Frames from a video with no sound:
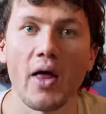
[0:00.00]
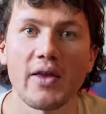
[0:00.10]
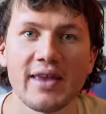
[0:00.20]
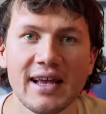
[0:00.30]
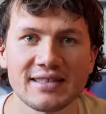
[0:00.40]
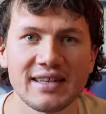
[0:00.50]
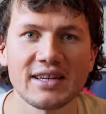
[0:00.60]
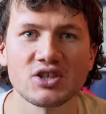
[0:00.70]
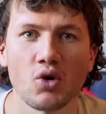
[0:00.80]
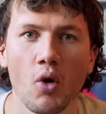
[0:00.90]
Yesterday
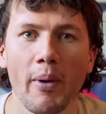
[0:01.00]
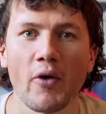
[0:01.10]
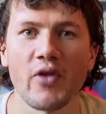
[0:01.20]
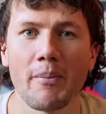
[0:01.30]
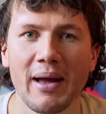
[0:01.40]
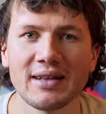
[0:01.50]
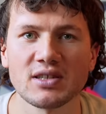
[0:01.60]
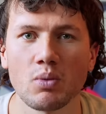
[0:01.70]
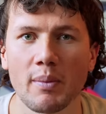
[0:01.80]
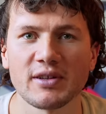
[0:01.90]
saw both the men's
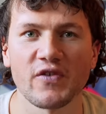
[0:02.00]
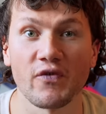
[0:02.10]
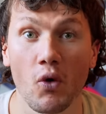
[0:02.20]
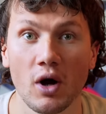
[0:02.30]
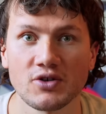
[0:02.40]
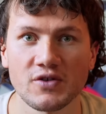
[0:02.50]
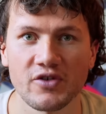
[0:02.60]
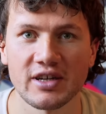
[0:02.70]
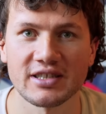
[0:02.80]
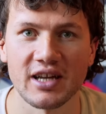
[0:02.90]
and women's 400
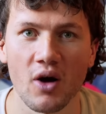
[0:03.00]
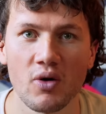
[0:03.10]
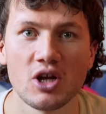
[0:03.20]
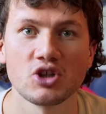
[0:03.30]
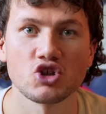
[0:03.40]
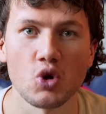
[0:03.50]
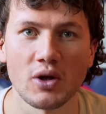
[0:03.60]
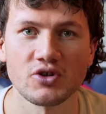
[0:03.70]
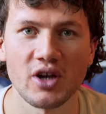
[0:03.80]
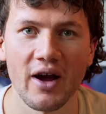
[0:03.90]
freestyle,
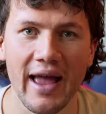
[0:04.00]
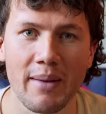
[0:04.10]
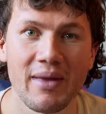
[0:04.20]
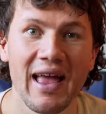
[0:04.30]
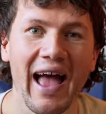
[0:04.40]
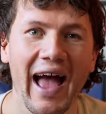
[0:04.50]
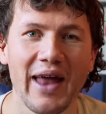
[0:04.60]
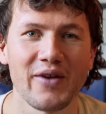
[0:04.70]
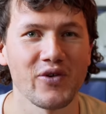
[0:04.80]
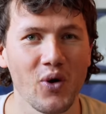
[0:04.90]
200 IM,
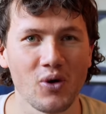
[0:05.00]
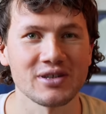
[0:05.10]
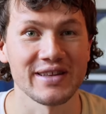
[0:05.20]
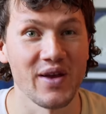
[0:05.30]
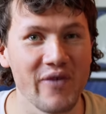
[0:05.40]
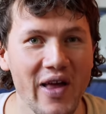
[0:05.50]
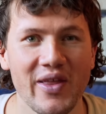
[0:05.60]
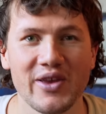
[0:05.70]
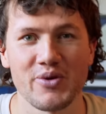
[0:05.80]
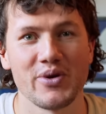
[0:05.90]
and of course, the event
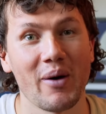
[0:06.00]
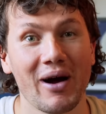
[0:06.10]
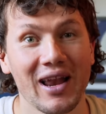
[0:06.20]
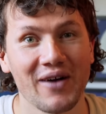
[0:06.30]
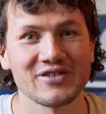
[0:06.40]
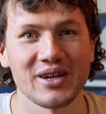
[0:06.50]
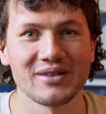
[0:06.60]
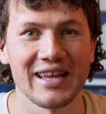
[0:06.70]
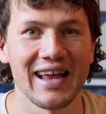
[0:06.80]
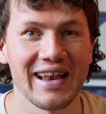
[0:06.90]
that you know I love so
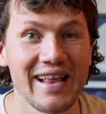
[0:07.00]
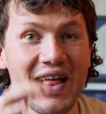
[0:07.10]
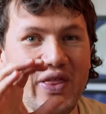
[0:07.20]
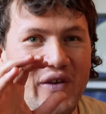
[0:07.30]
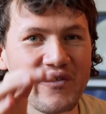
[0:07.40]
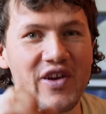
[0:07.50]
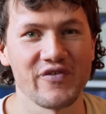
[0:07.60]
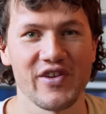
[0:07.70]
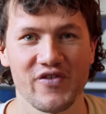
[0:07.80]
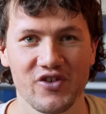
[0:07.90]
dearly, the
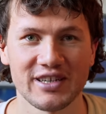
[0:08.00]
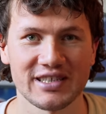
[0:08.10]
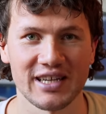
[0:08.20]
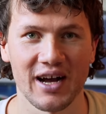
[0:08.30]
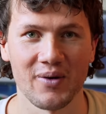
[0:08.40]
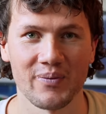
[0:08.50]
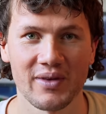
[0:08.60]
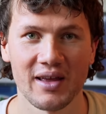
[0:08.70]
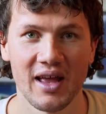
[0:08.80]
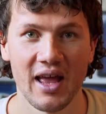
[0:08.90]
50 freestyle.
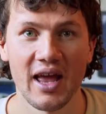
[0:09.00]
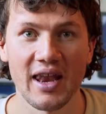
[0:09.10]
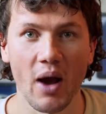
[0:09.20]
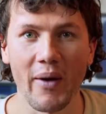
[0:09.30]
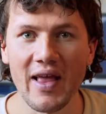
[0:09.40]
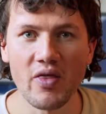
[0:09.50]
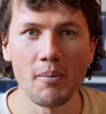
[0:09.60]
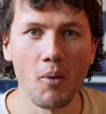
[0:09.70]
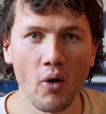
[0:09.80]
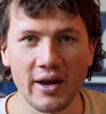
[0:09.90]
Now, in the
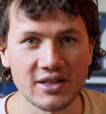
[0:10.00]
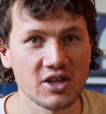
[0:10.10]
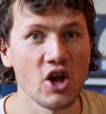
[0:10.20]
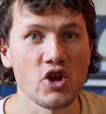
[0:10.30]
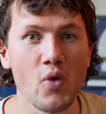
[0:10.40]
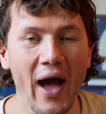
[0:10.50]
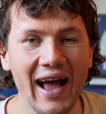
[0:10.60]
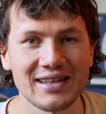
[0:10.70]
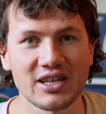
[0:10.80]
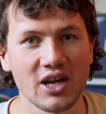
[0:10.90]
mornings, you
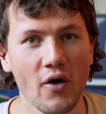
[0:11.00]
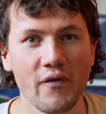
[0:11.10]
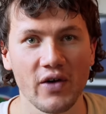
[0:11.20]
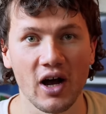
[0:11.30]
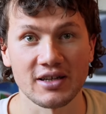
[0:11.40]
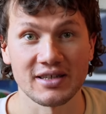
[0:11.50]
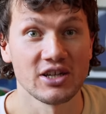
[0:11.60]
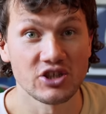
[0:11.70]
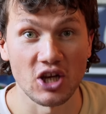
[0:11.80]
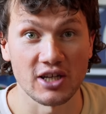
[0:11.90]
had to go fast
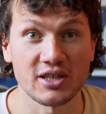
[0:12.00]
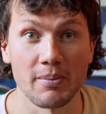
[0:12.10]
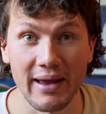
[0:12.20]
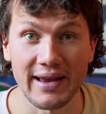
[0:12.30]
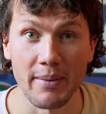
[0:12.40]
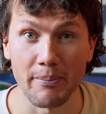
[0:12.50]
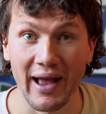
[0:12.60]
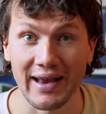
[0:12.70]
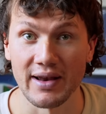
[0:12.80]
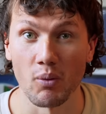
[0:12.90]
just to make it
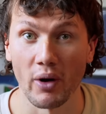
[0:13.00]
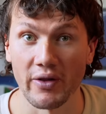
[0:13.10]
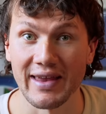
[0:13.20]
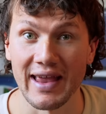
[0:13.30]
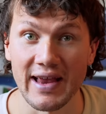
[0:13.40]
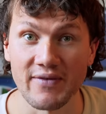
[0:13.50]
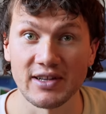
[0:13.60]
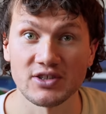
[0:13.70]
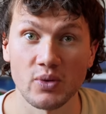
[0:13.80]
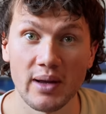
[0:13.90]
back in one of the
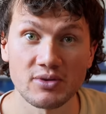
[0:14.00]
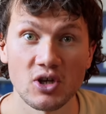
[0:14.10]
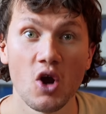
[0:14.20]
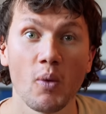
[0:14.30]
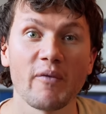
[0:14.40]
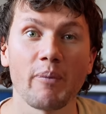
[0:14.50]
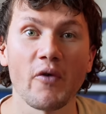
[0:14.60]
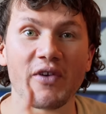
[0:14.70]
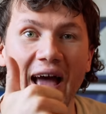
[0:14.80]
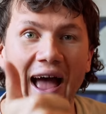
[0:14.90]
evening swims, with
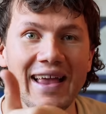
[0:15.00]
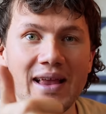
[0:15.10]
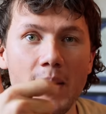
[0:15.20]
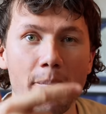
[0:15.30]
both an A,